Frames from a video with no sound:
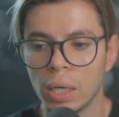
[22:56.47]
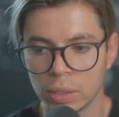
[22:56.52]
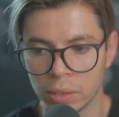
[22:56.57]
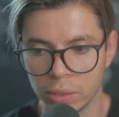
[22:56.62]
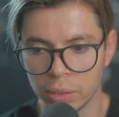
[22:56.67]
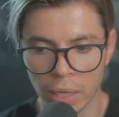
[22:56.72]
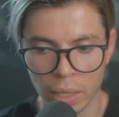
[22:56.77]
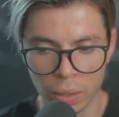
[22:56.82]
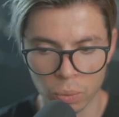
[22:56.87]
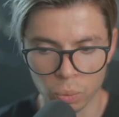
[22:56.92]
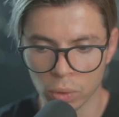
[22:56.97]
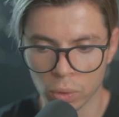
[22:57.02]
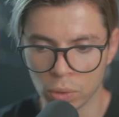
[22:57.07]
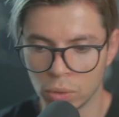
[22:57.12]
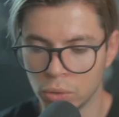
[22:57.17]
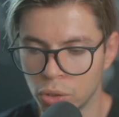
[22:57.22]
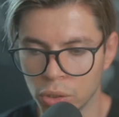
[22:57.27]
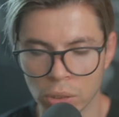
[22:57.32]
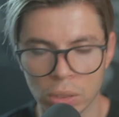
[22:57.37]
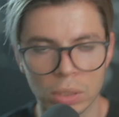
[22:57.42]
they would
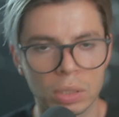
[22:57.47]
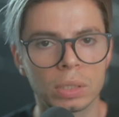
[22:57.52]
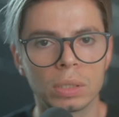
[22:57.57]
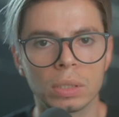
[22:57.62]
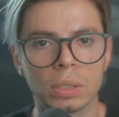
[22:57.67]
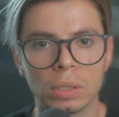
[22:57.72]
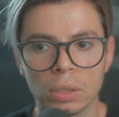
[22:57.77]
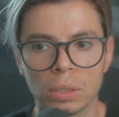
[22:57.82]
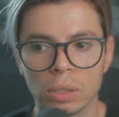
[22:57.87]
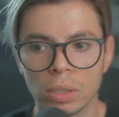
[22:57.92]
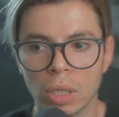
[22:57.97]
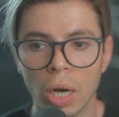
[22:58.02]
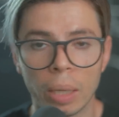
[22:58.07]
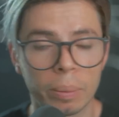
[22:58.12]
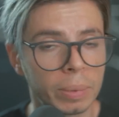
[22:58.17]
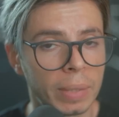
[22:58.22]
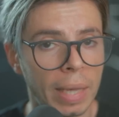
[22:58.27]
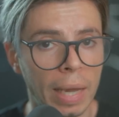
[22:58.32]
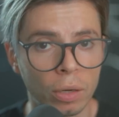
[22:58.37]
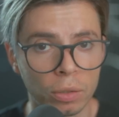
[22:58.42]
just
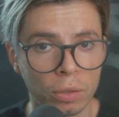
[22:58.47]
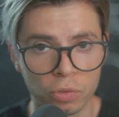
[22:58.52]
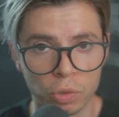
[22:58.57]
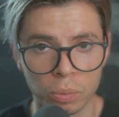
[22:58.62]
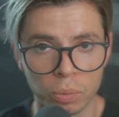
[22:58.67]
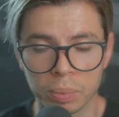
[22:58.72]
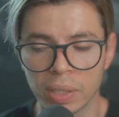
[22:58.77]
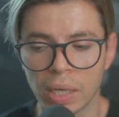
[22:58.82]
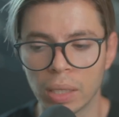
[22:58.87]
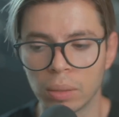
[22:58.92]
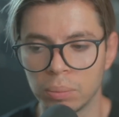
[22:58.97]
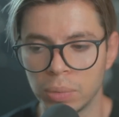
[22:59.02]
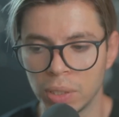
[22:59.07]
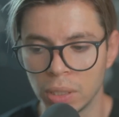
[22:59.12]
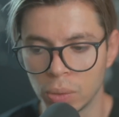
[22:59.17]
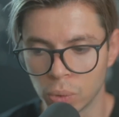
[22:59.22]
opt out for plan B,